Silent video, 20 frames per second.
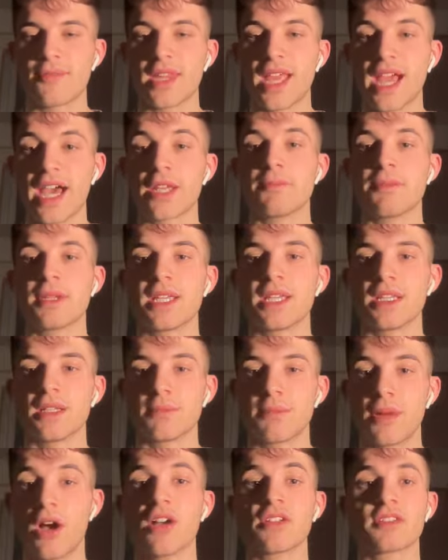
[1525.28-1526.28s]
had been
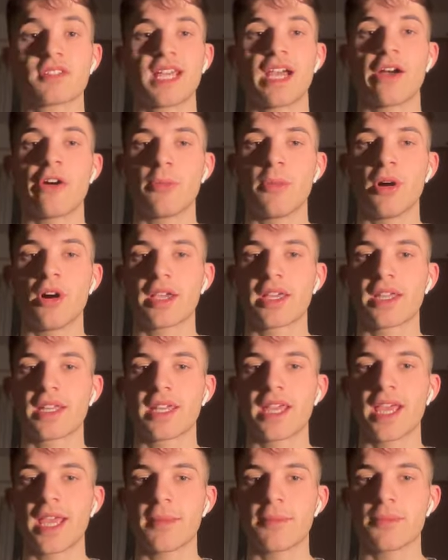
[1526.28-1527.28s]
past the hour mark in a
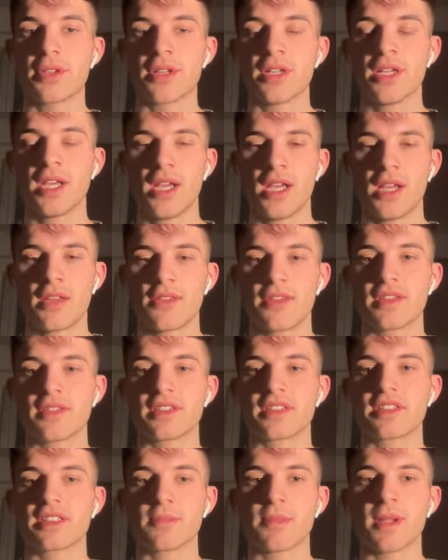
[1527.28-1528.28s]
game.
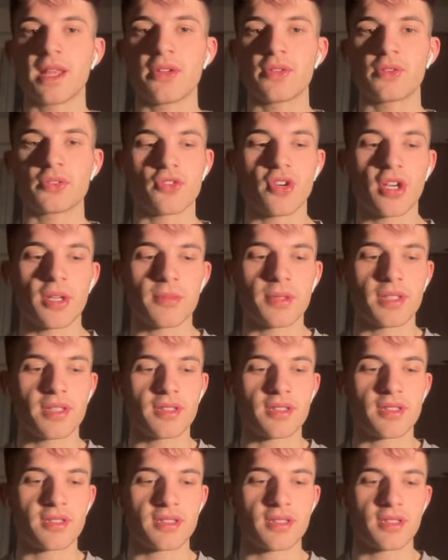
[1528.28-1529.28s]
This is a player who's great
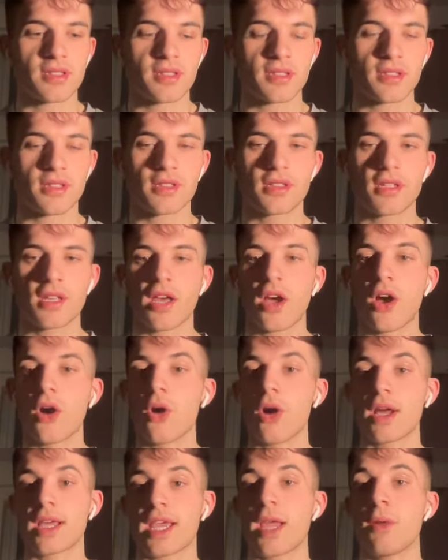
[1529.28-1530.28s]
because
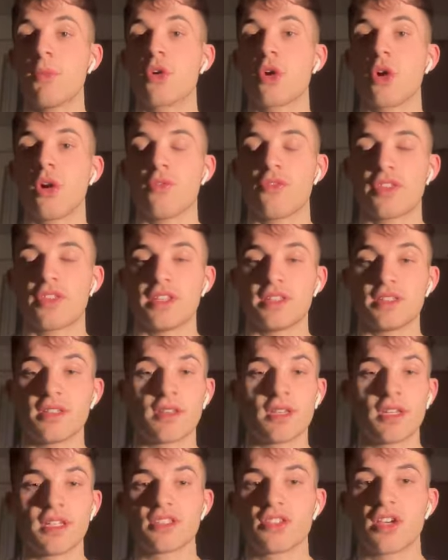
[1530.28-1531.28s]
a game will go on for
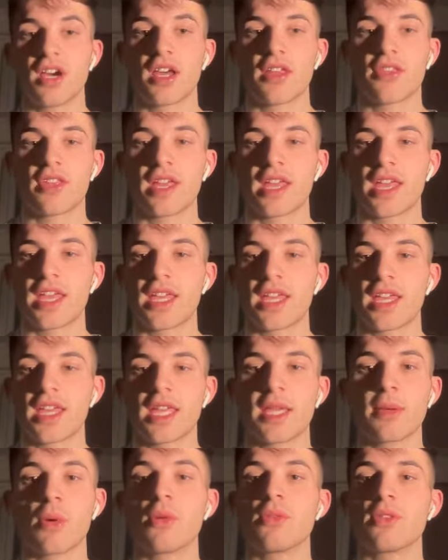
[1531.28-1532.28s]
the entire thing.
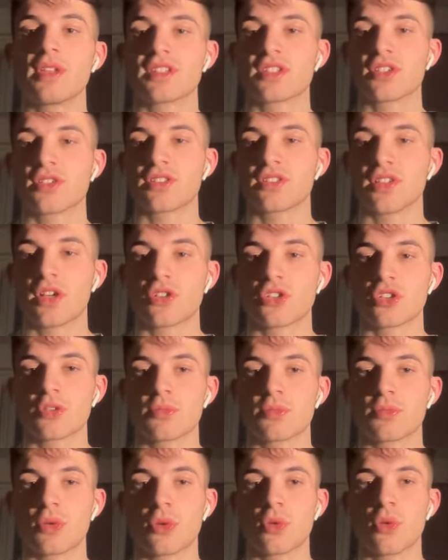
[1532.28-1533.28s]
He won't necessarily
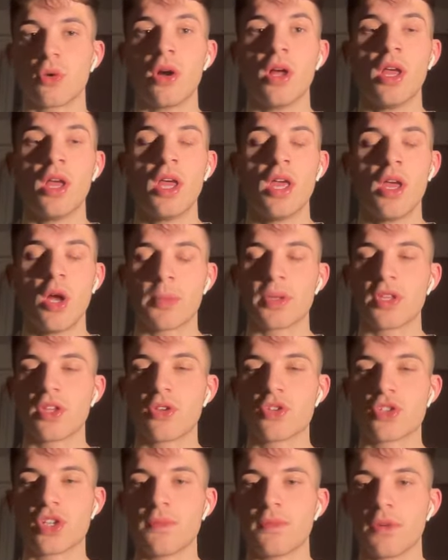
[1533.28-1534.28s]
touch the ball or
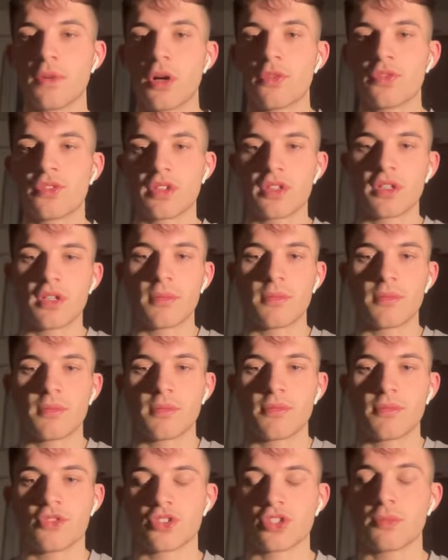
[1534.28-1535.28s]
be hugely involved.
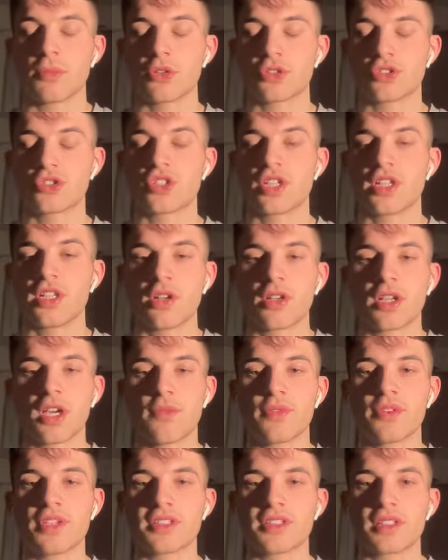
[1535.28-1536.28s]
And Mauricio Pochettino
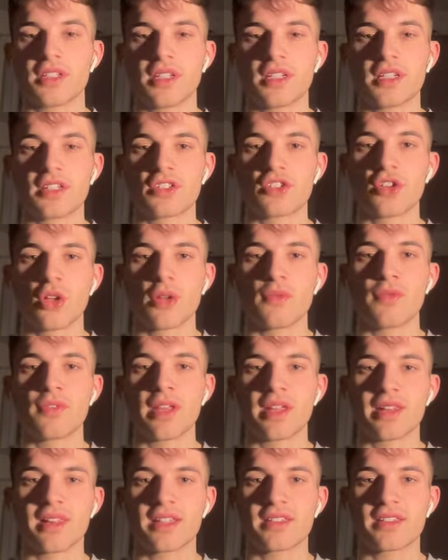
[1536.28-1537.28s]
covered this in his column
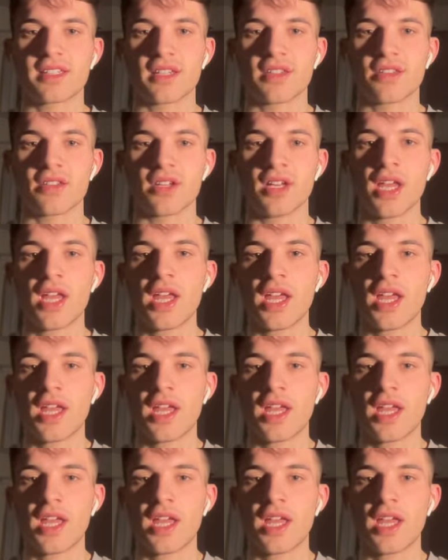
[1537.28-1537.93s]
for The Athletic, that